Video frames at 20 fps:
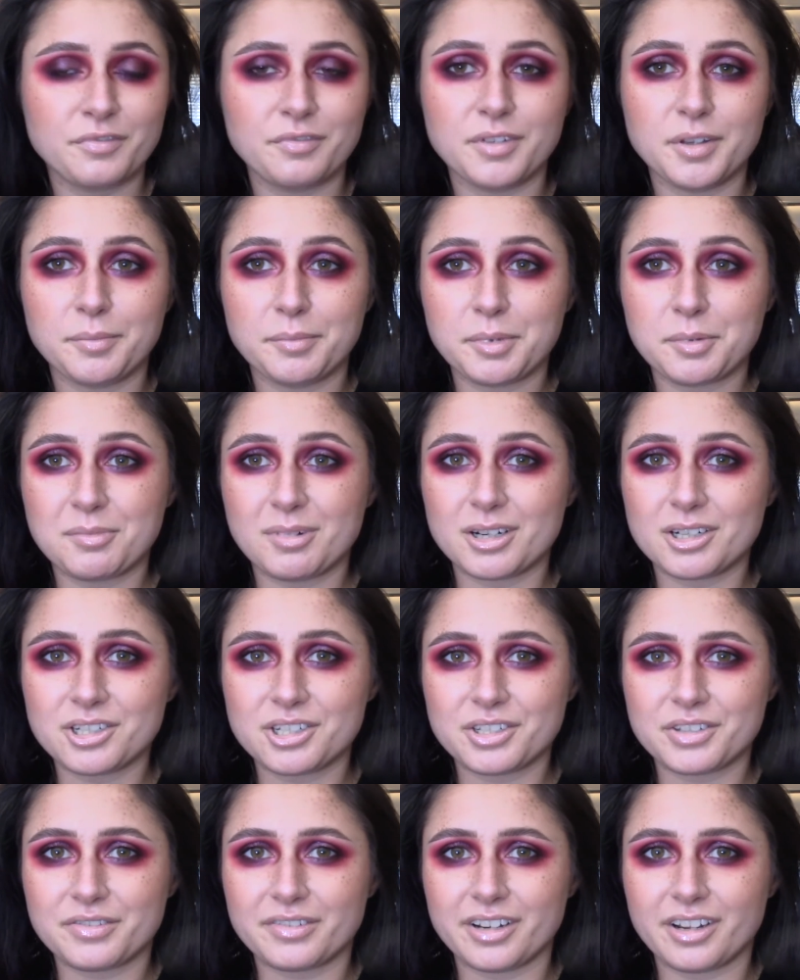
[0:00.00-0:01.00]
Filming
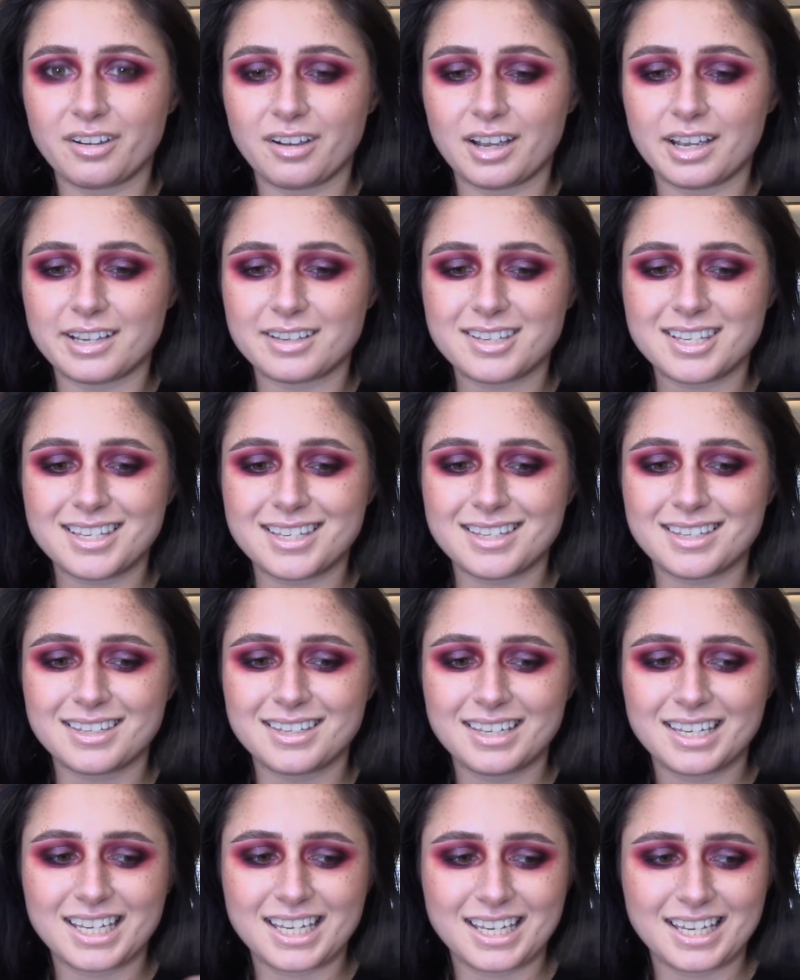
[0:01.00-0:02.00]
brushes for you guys.
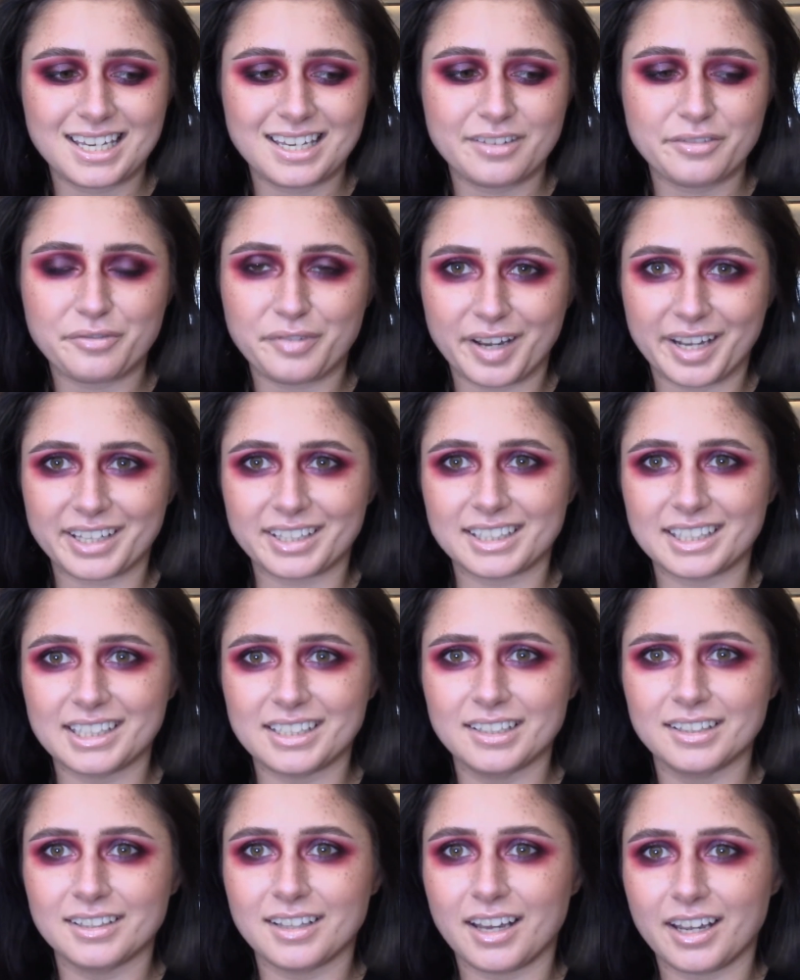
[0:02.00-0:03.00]

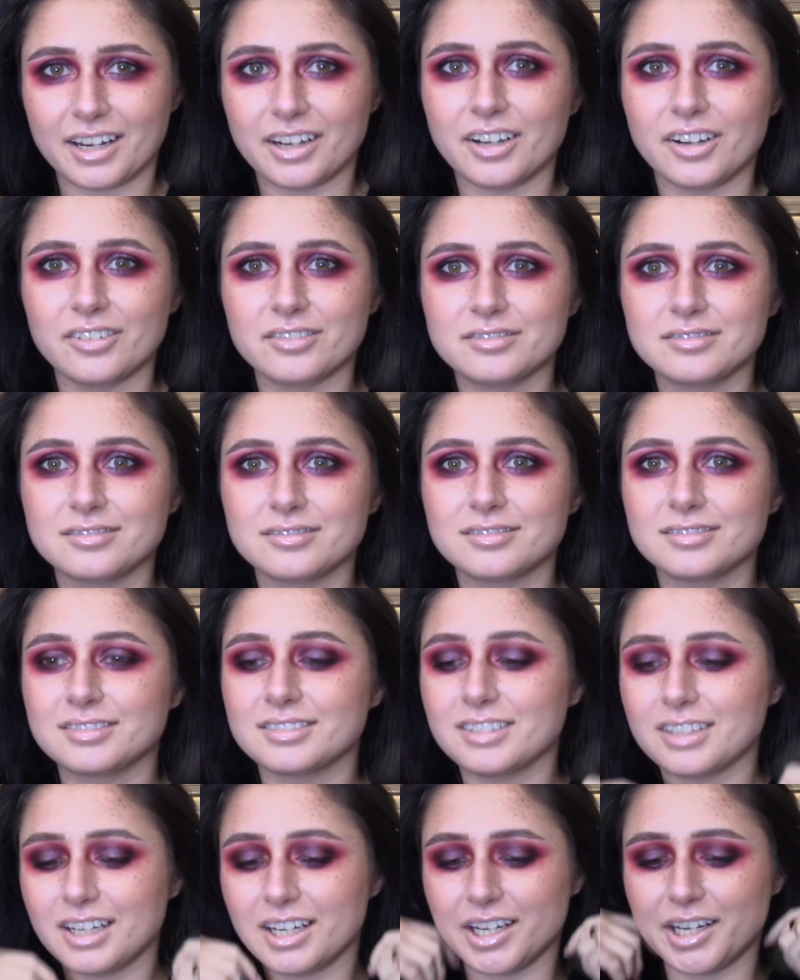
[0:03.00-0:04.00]
Finally. I know.
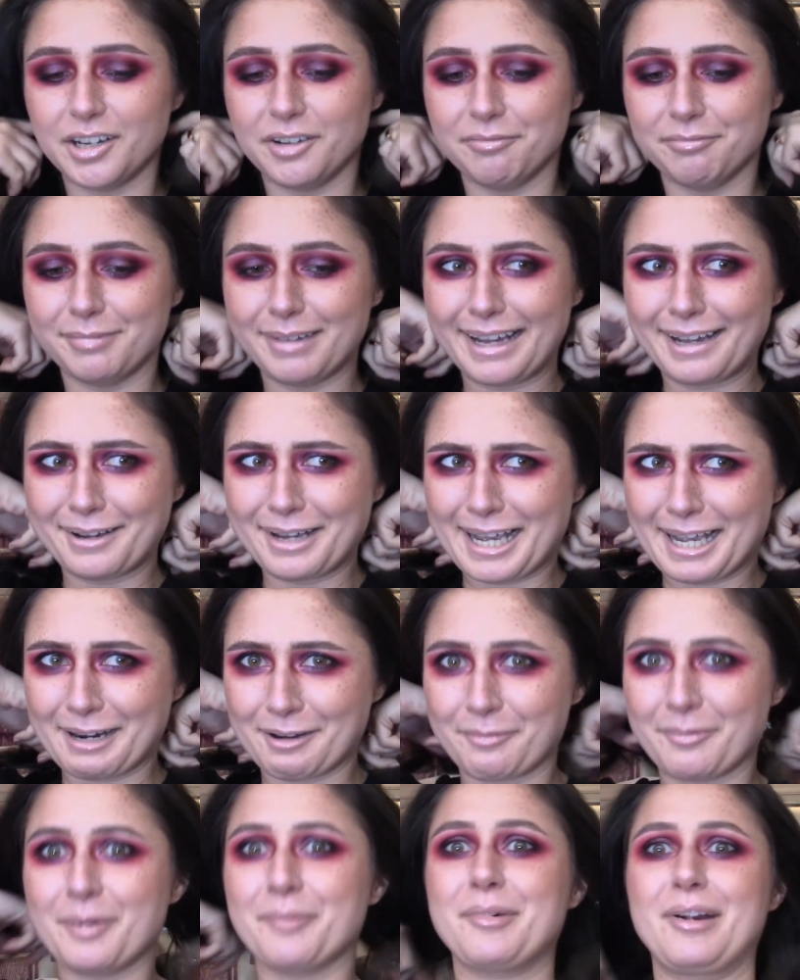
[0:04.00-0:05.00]
I
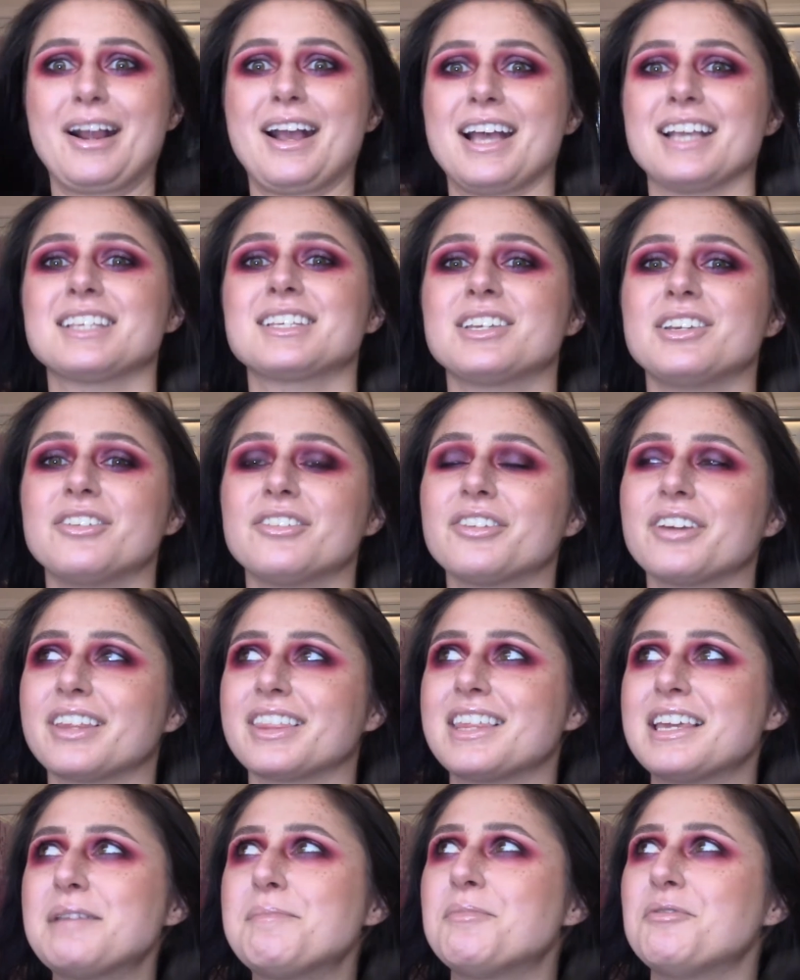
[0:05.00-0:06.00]
remember asking you, I
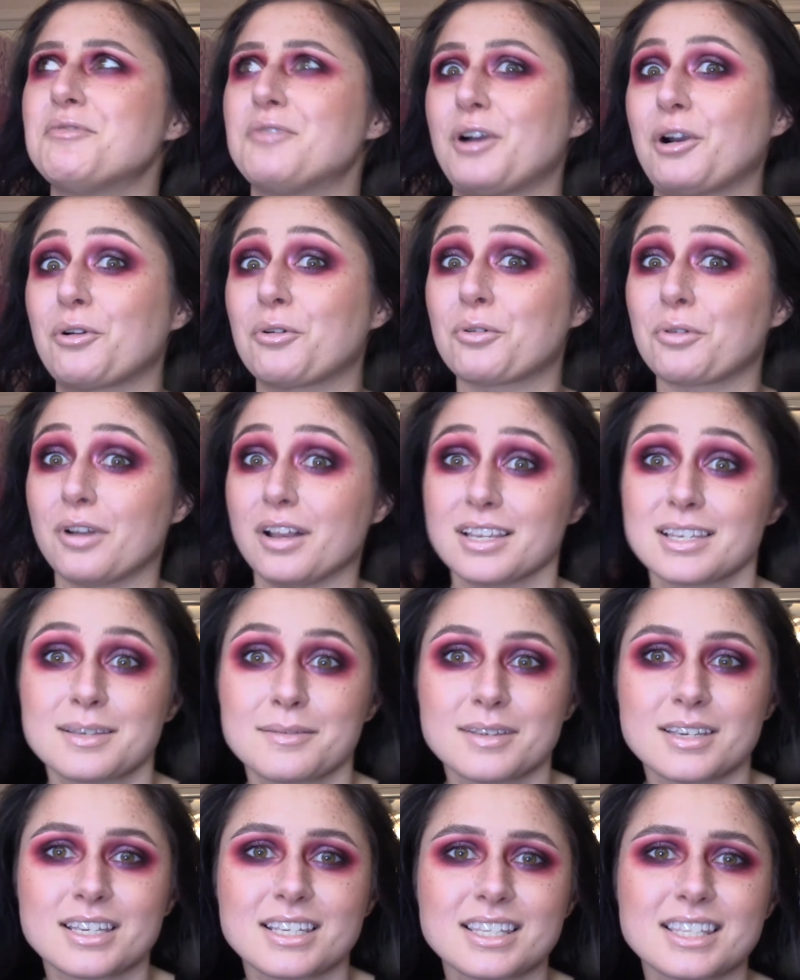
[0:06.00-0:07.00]
think before
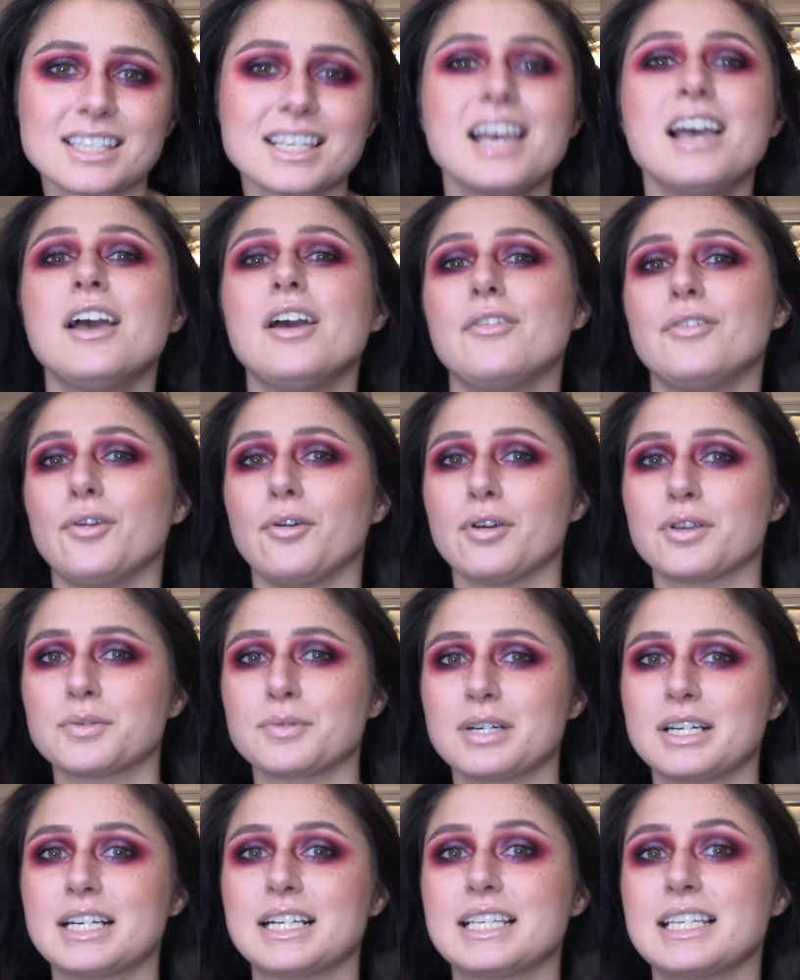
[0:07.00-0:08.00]
Christmas, if you guys
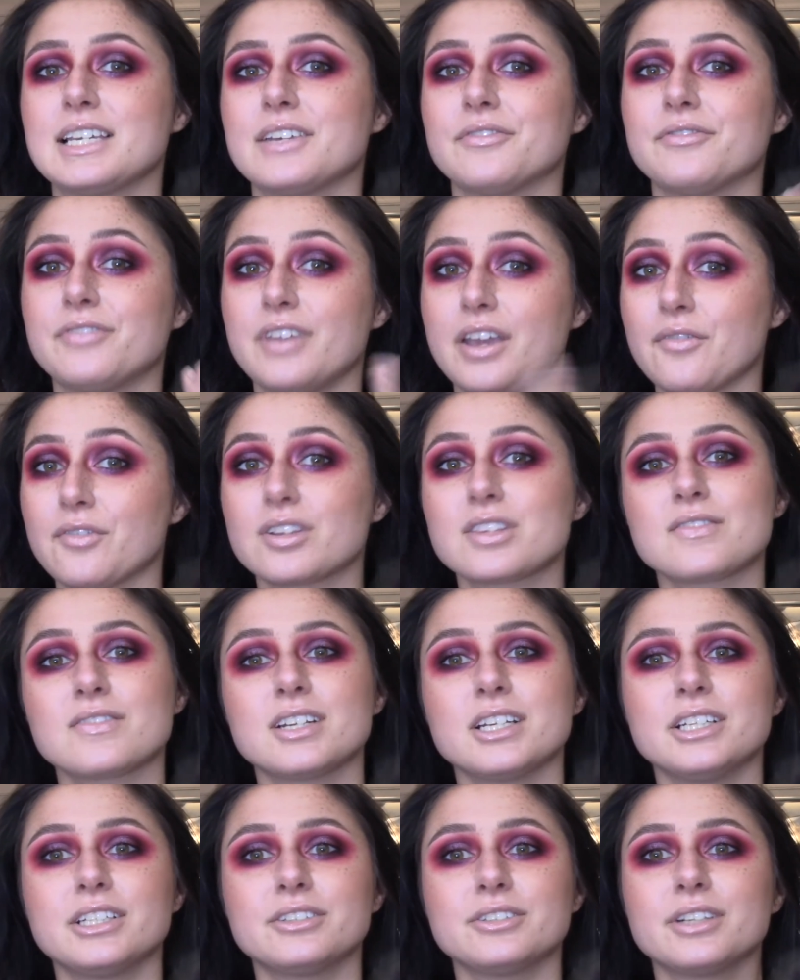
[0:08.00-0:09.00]
wanted to see a favorites
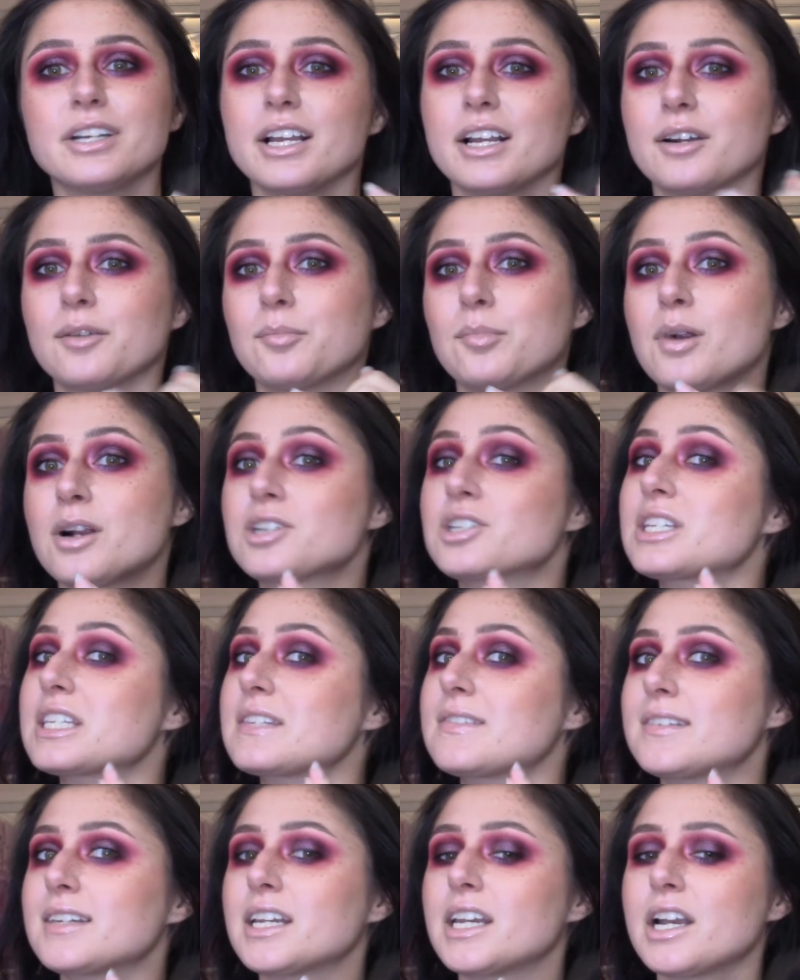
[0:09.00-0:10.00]
video and a
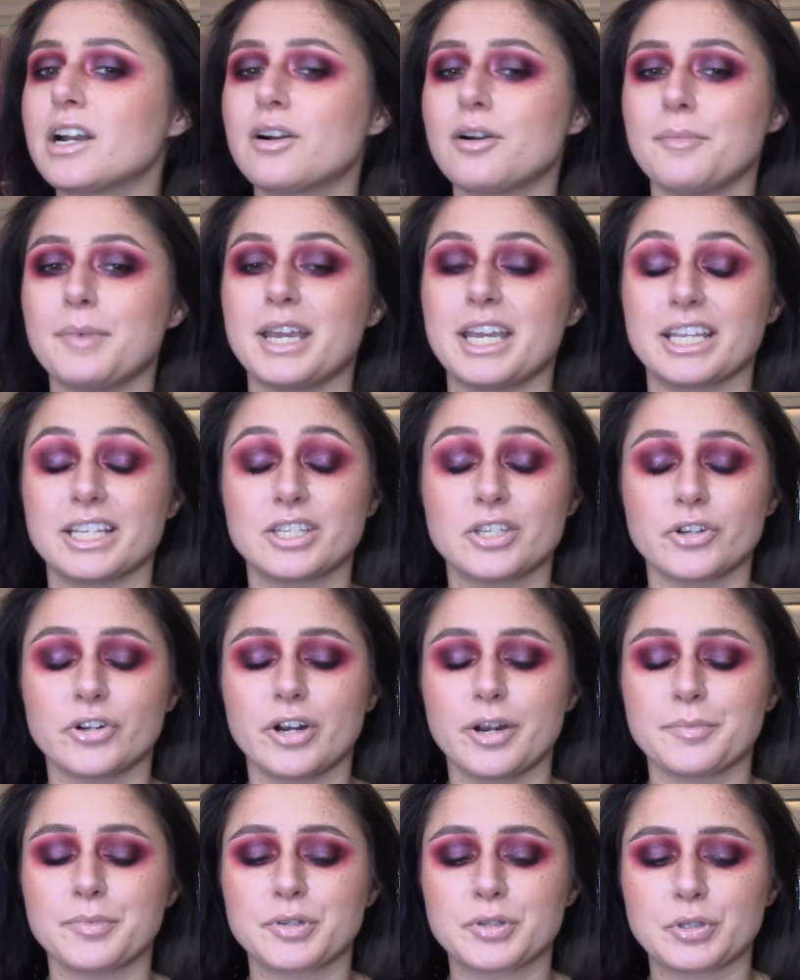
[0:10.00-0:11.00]
brushes video on my
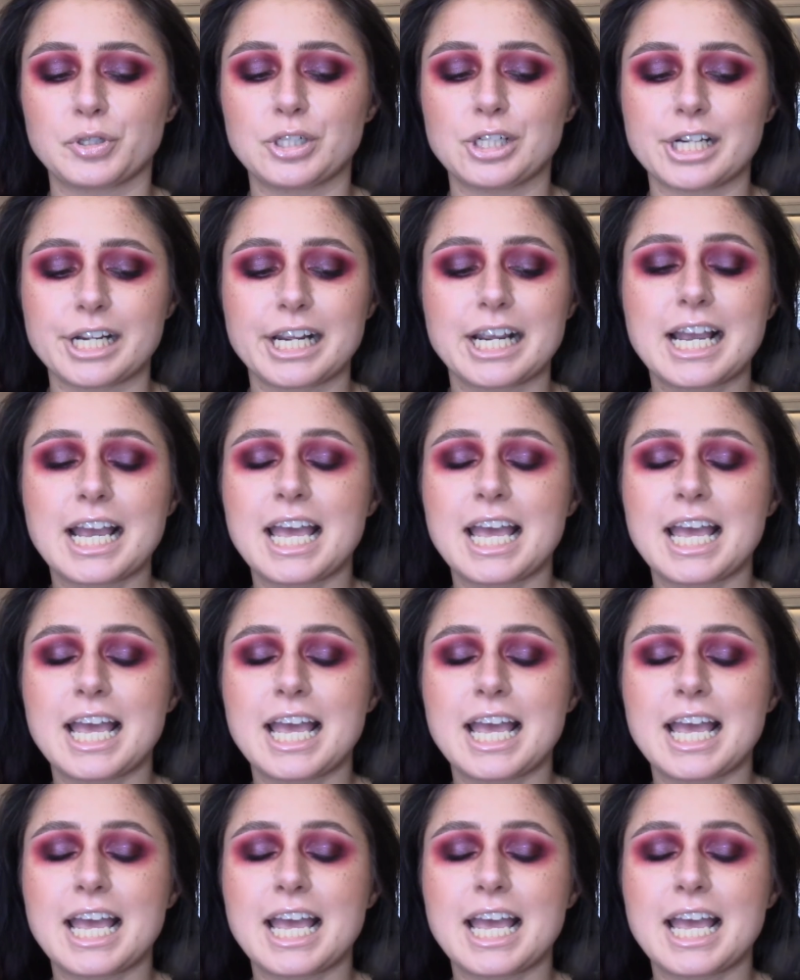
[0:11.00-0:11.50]
Instagram story.